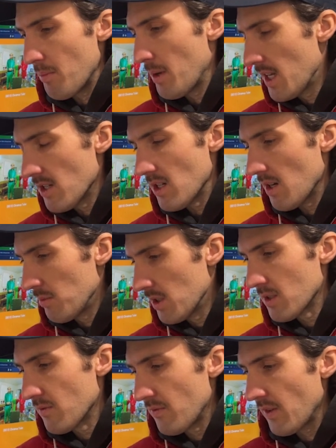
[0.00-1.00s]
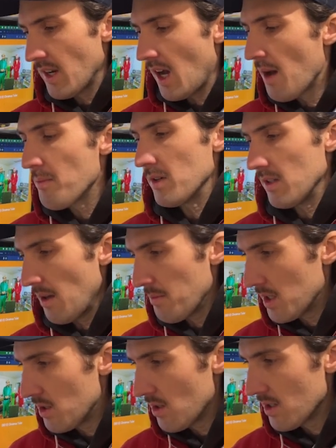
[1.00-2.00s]
paint job looks phenomenal.
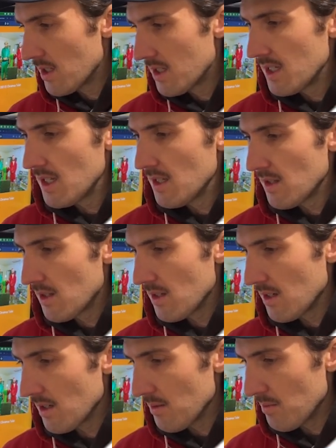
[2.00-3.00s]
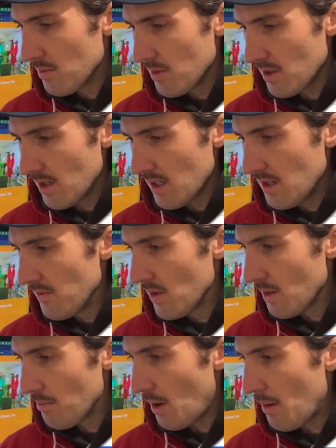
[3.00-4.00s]
You can see even
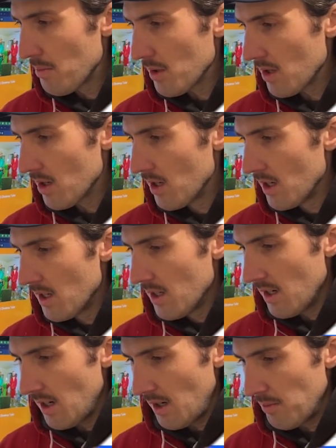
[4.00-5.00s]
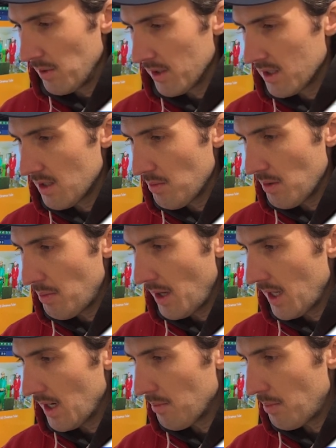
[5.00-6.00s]
the bumper looks to be
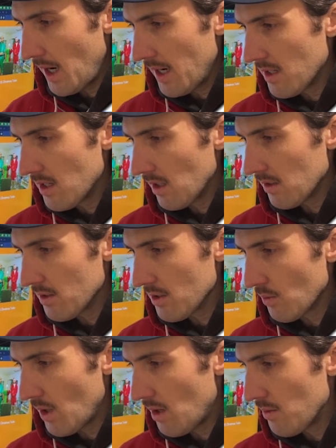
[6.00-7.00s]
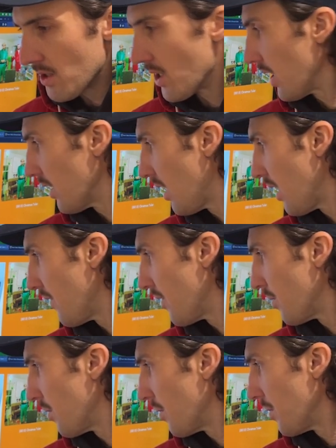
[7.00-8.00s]
painted body color as well, which I love.
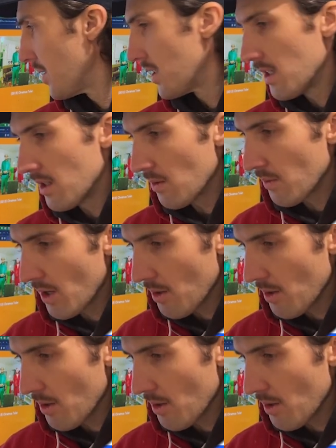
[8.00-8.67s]
And when we see the rear